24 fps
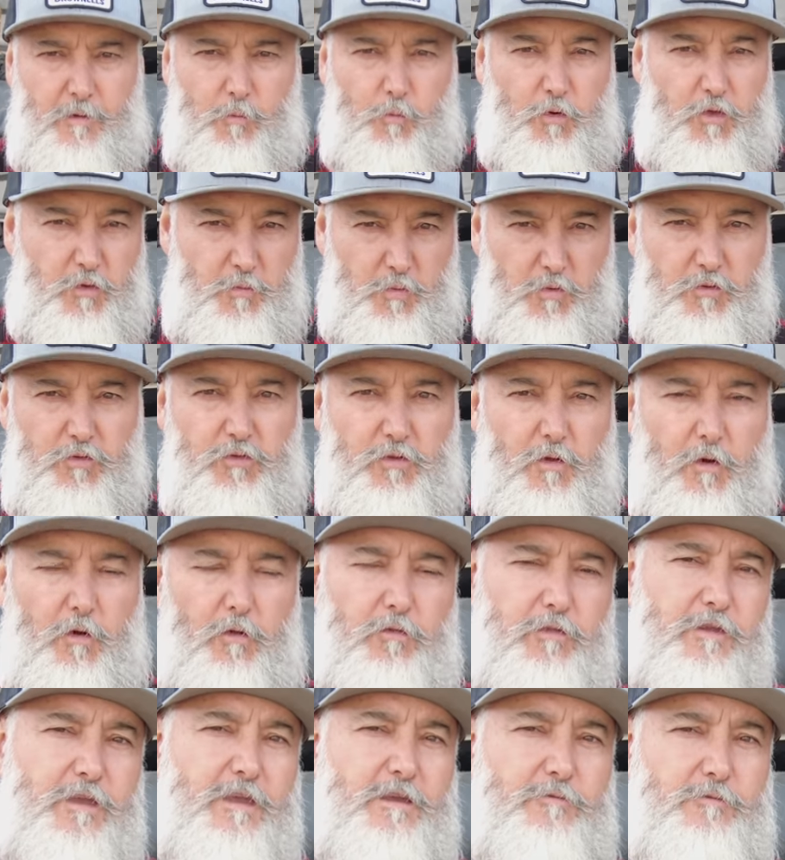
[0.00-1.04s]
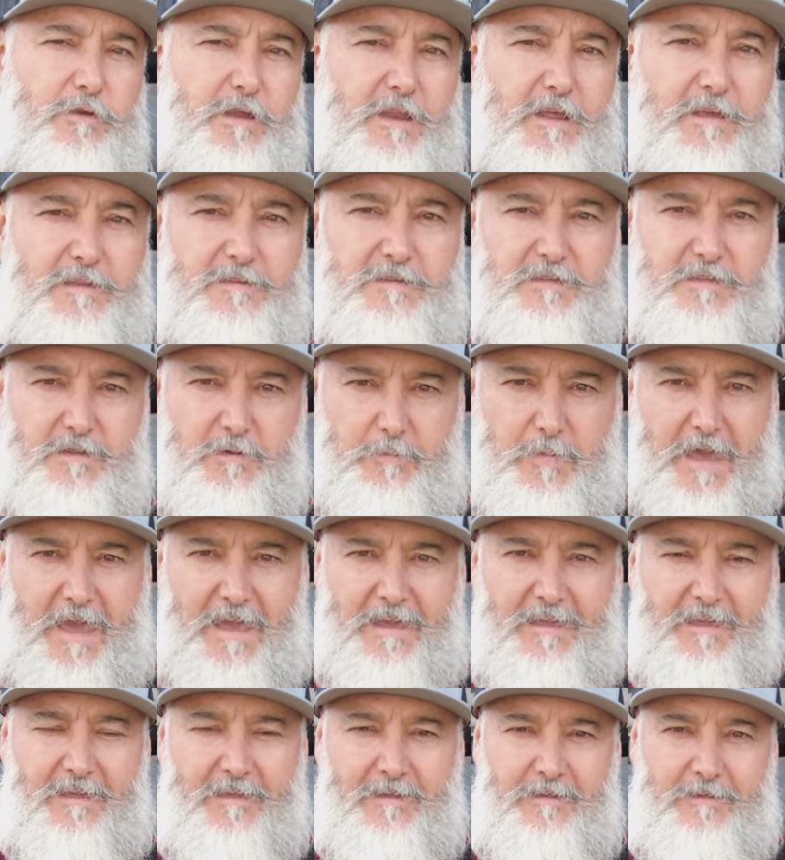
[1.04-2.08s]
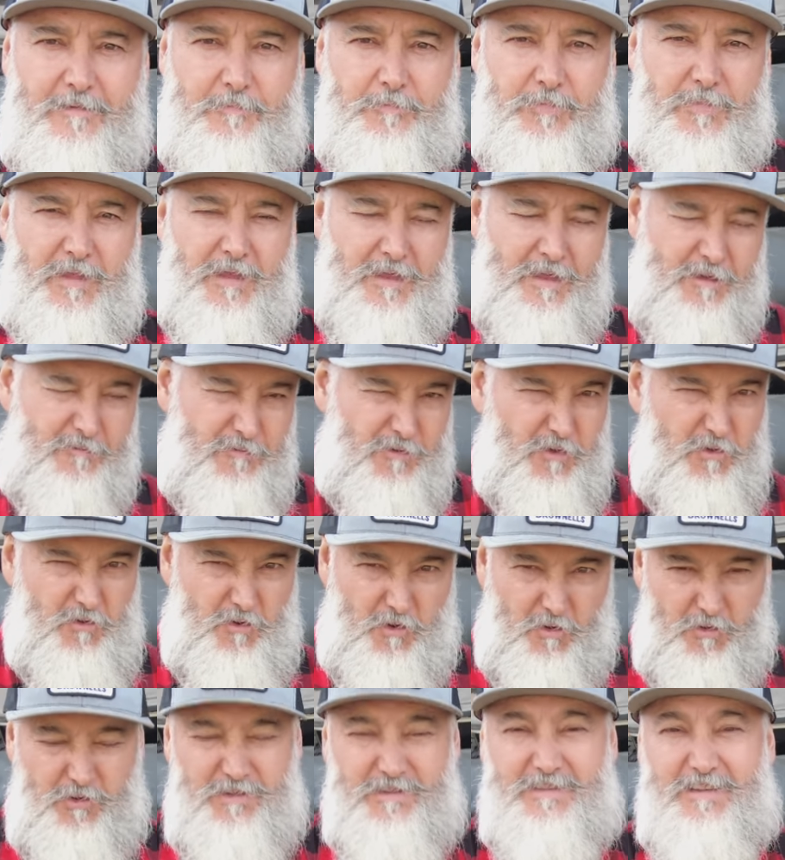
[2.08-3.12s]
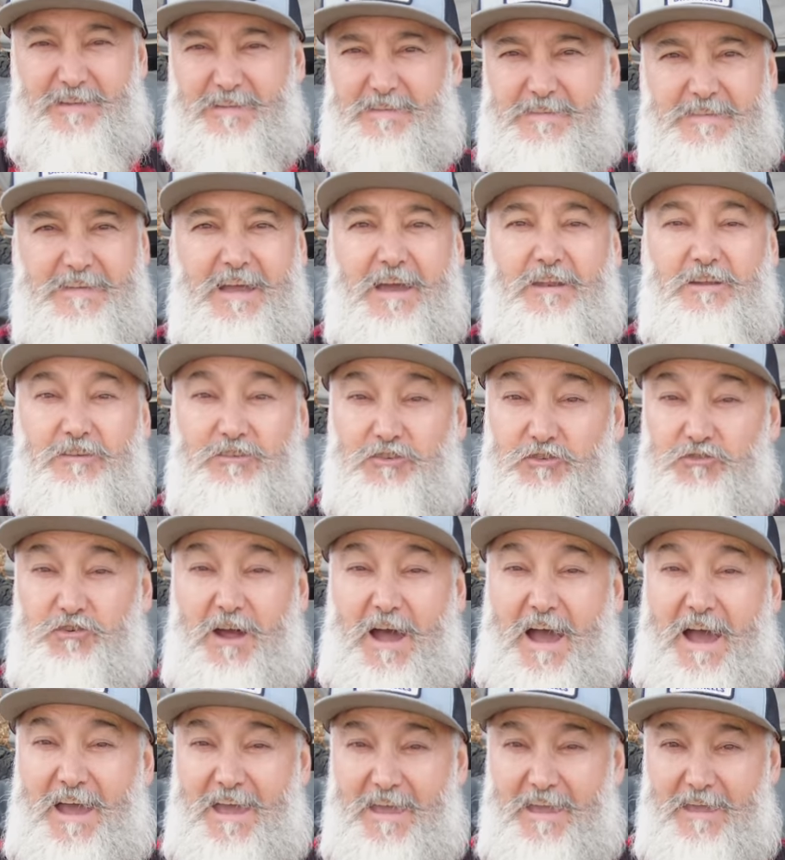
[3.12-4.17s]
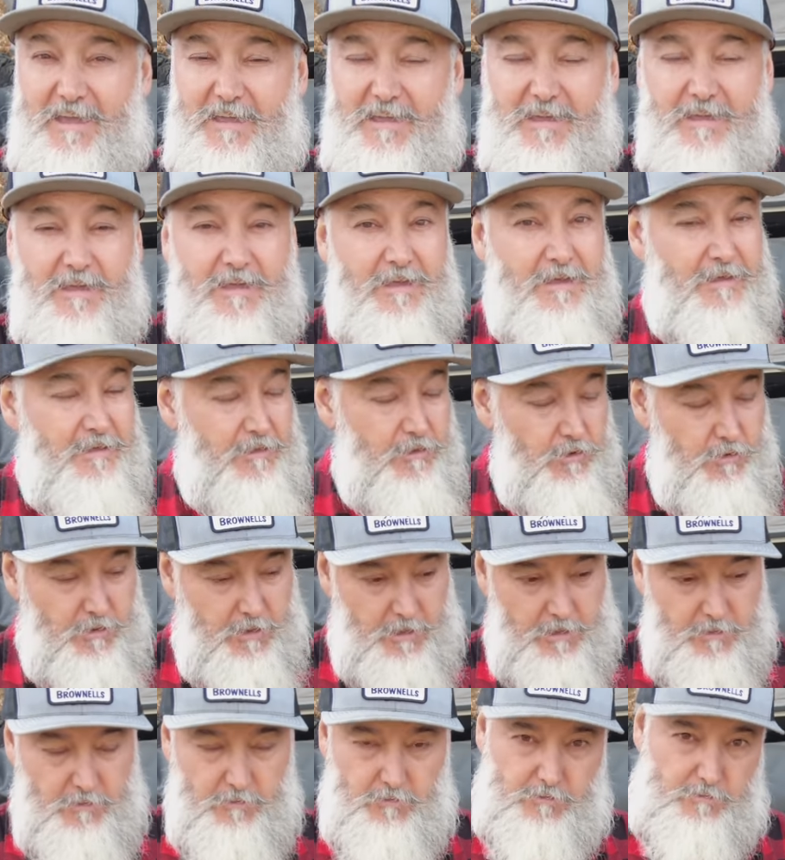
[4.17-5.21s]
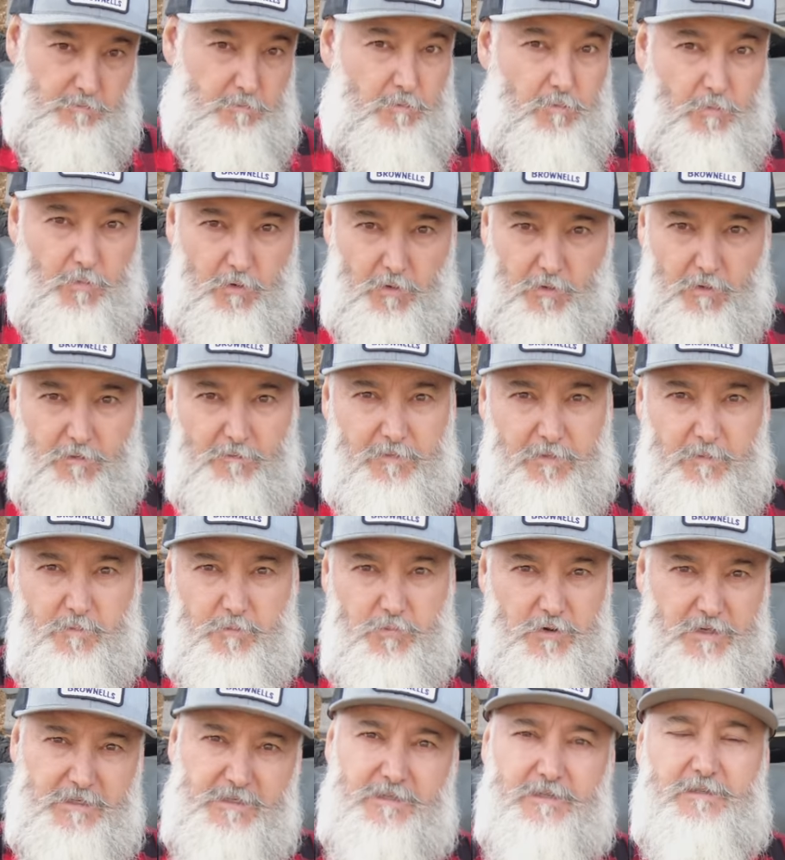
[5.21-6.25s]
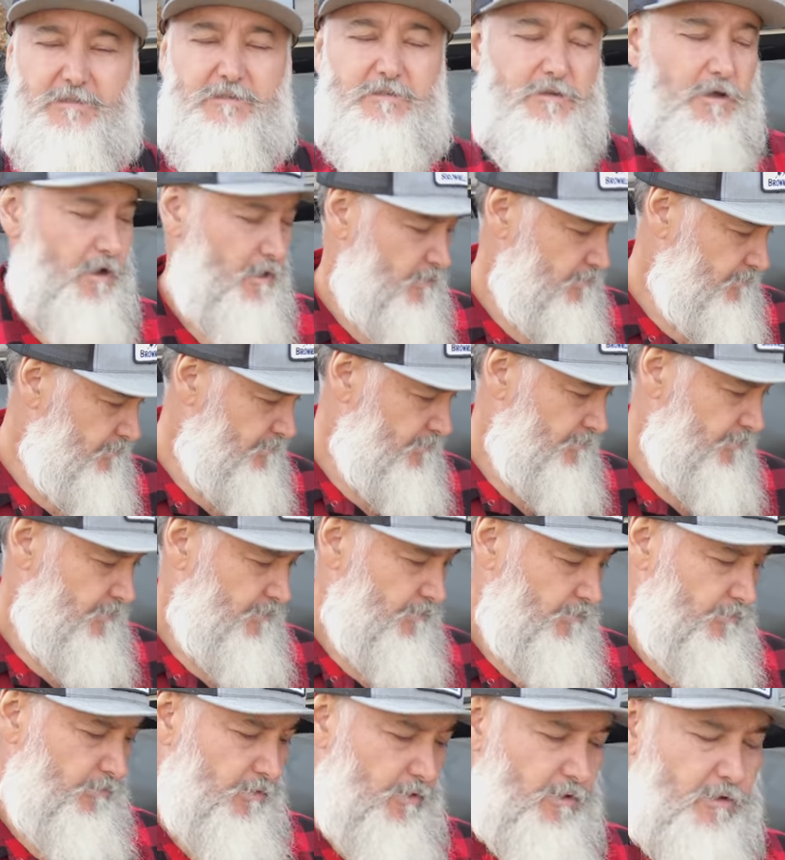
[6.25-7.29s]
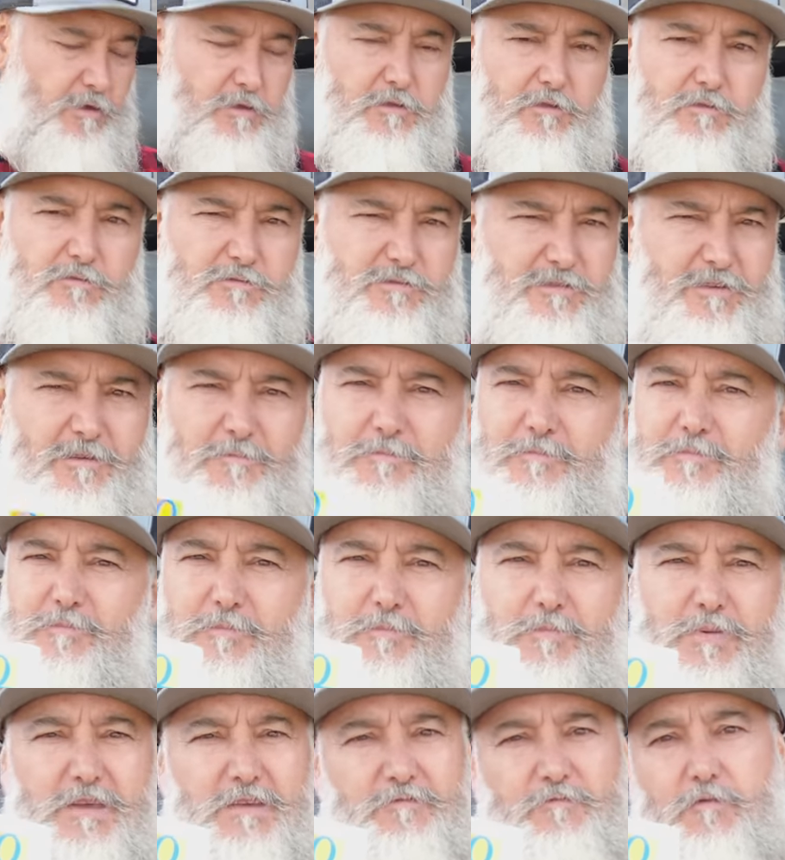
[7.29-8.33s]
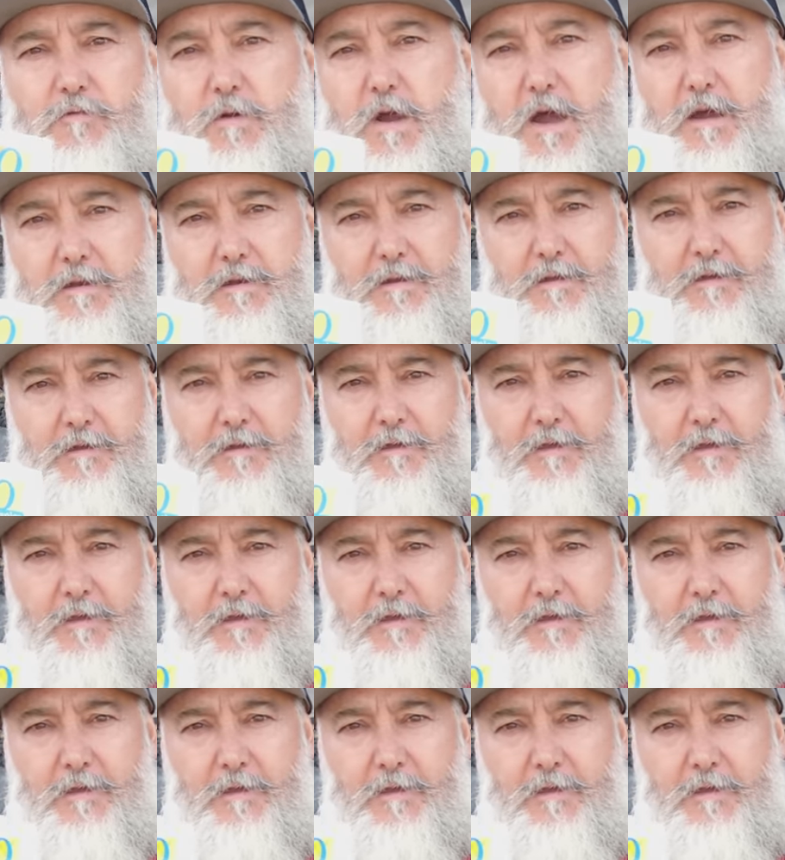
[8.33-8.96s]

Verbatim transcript: when you put all the ingredients in the bag, if you notice that it's kind of dry, you can use more of the brisket sauce or you can do some beef broth.